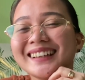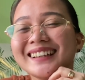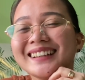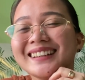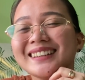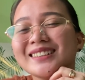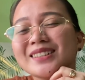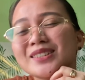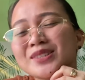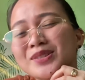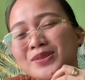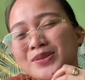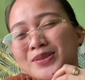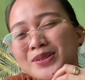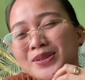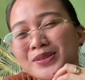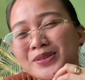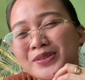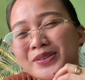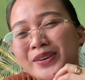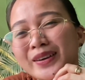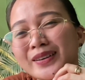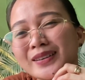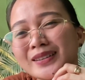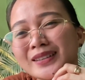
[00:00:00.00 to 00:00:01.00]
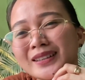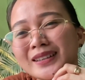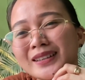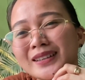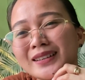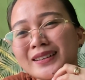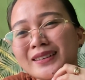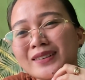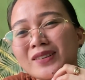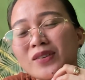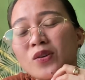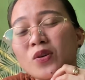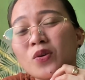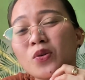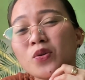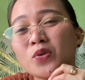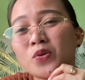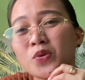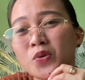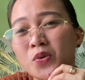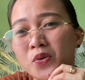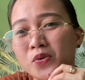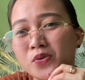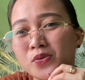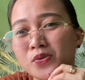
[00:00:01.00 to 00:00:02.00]
is already
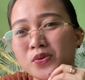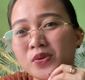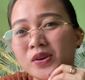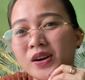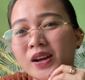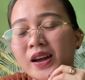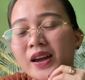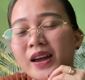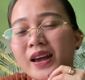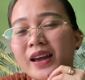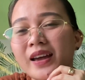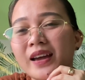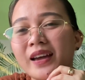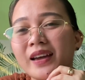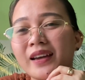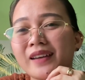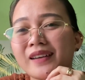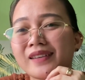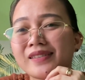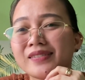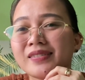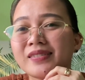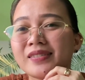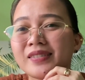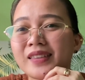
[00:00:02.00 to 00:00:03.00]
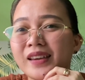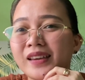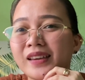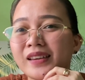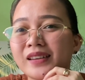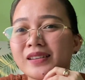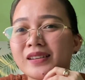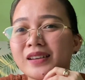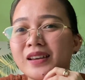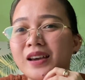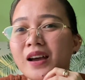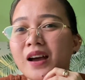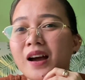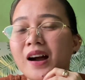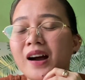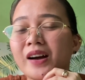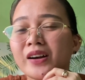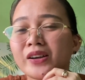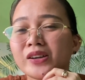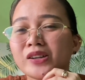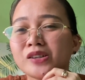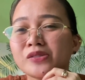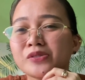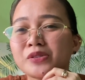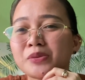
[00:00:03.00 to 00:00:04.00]
low, and then
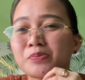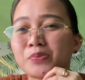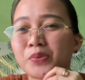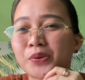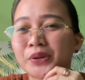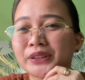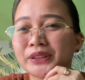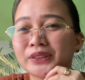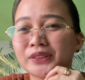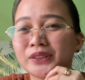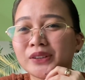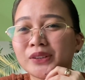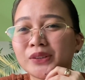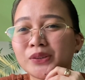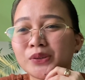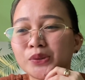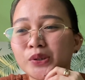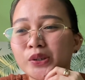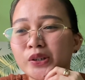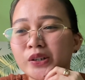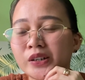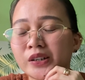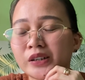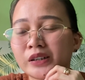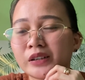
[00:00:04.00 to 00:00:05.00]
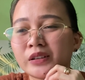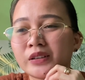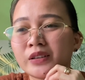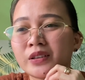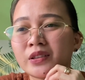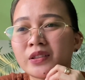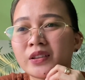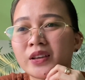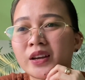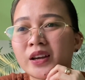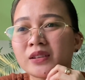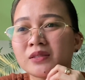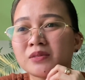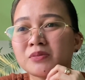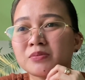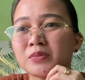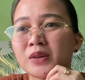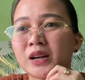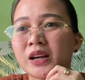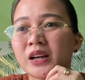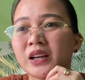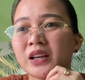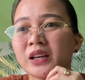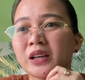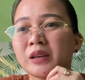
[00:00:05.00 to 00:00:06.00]
I reported to her that
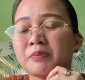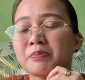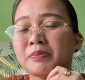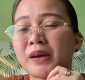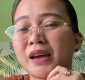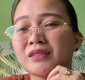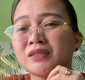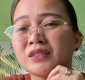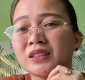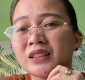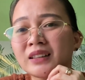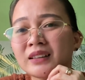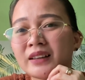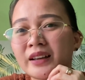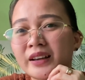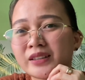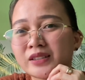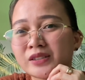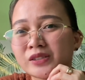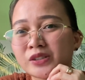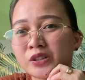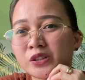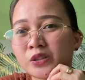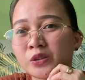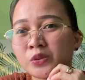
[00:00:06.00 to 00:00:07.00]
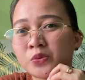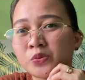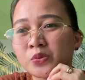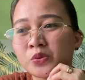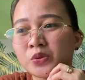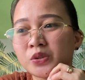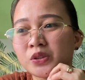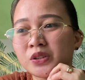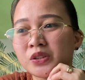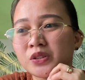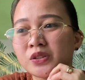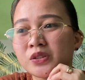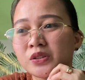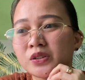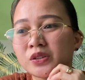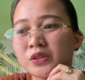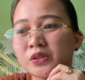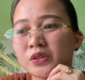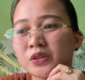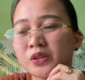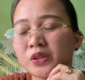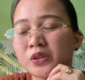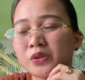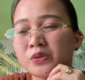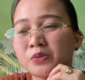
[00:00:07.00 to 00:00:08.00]
my panty liner would
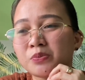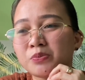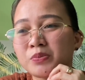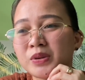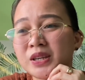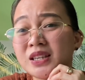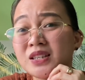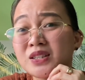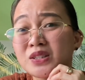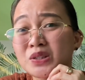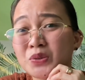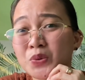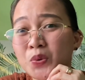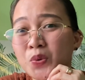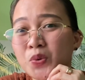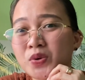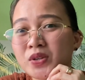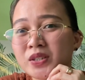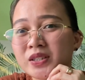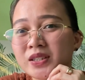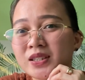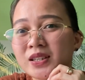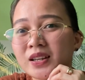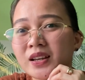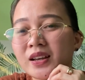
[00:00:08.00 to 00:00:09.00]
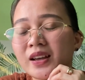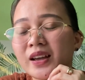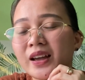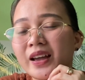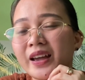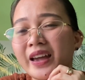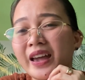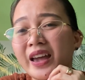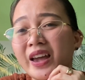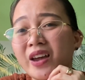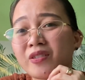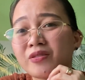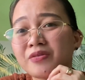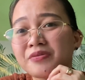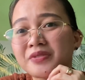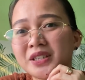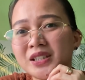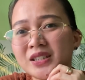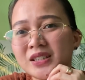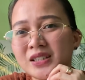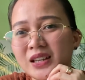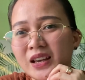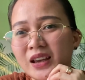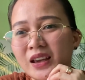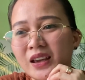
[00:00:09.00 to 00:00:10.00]
be soaked every
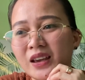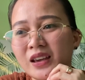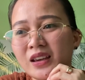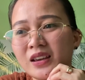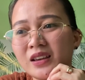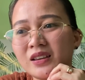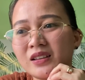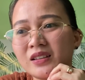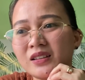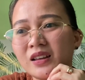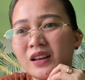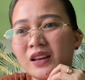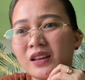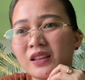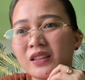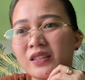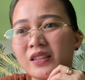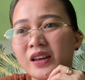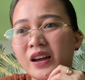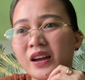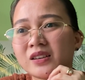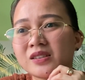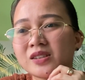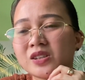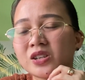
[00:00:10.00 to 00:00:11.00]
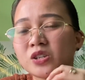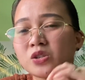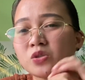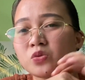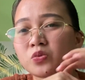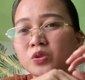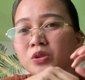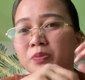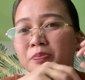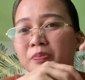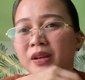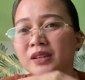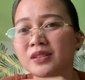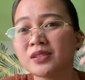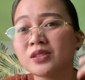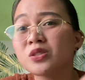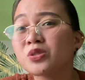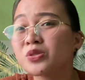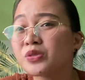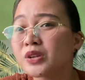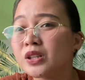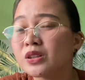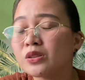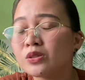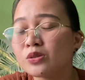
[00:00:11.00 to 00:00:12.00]
day, that it will
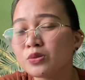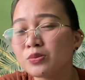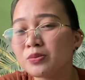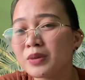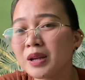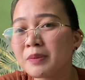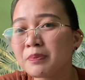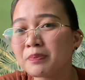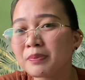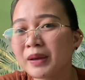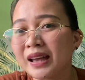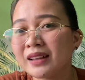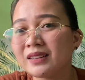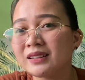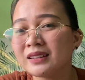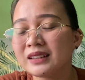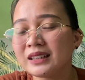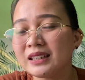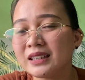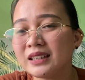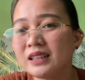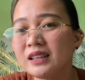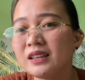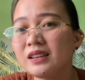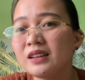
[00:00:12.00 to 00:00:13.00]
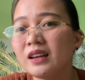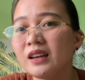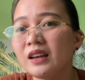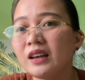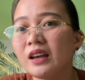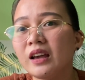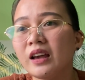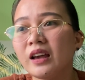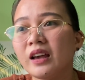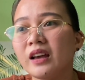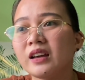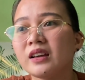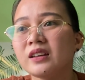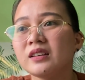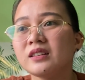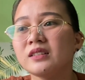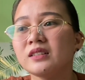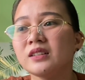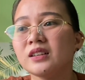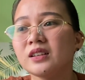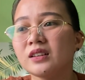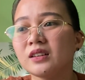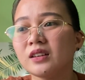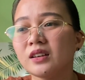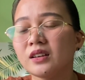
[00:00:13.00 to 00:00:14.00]
penetrate to my panty, and
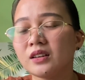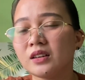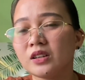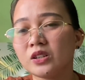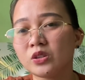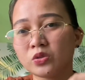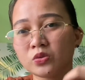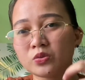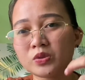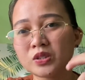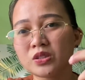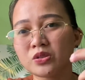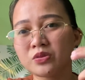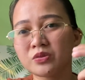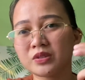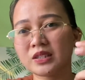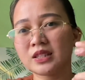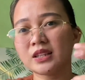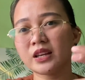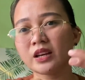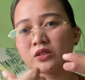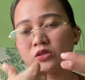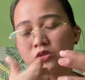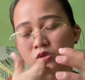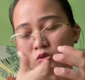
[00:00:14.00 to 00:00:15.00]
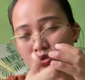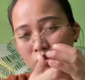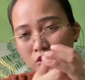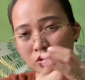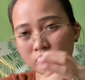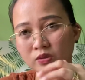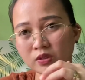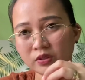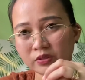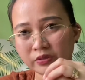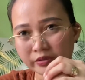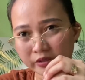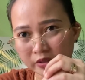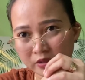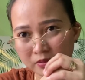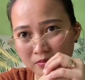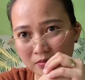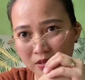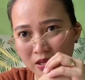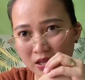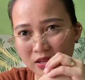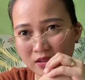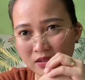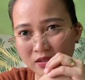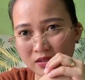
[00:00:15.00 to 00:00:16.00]
it was really unusual for
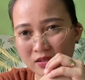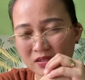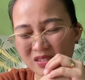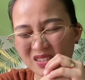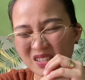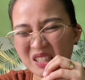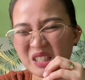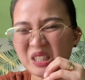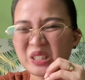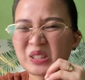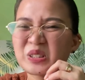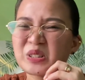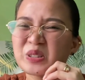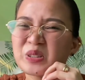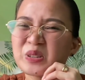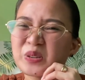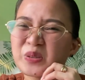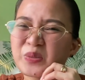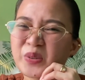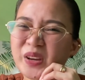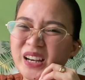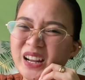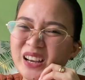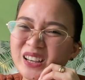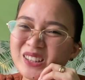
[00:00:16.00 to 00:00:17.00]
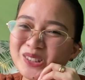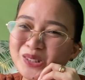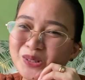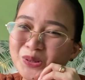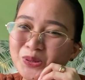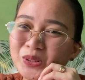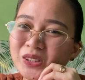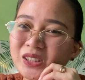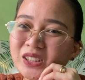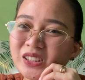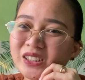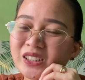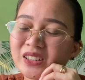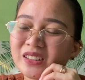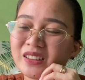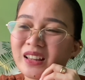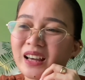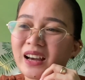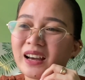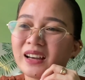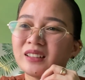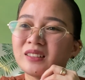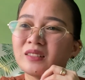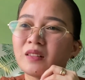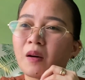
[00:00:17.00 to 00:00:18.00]
me. So when I told her
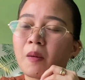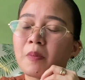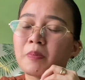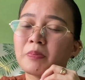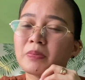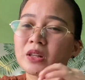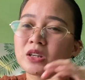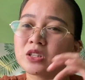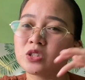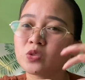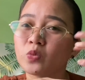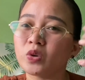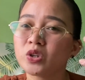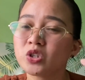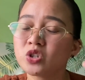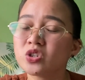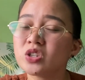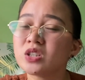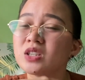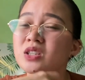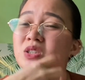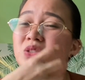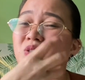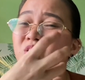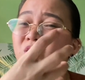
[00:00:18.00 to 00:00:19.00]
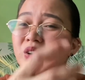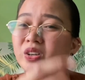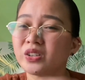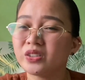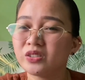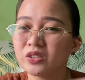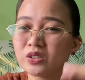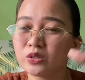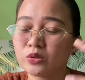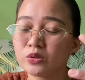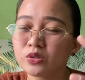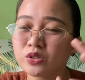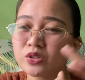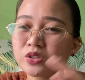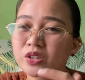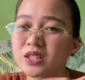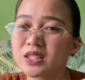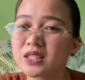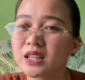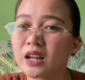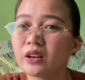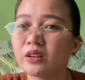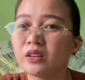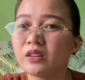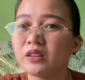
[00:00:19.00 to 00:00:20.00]
that, plus what she saw on the
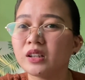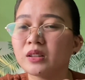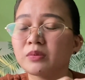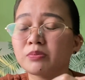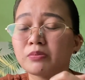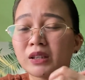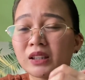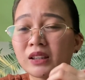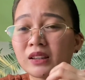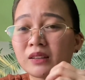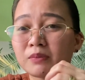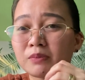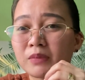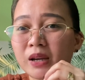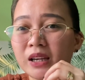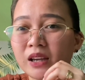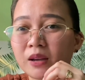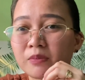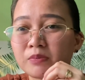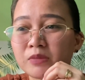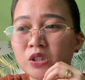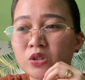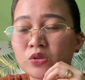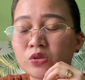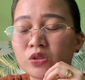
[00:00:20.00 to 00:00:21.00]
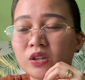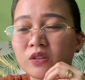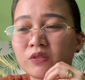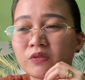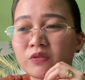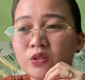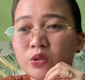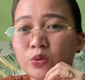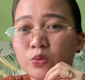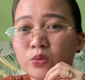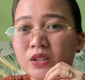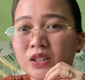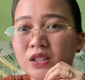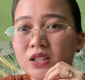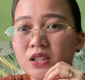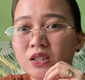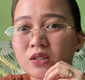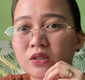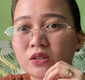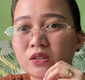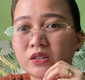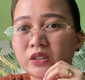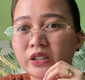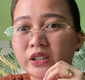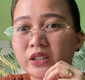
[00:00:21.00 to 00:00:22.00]
ultrasound, that my amniotic fluid is
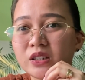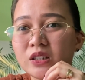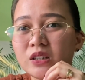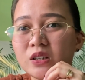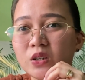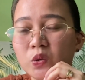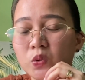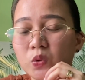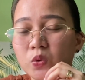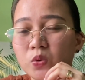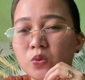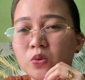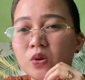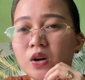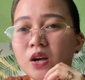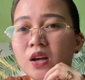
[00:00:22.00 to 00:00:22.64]
already low,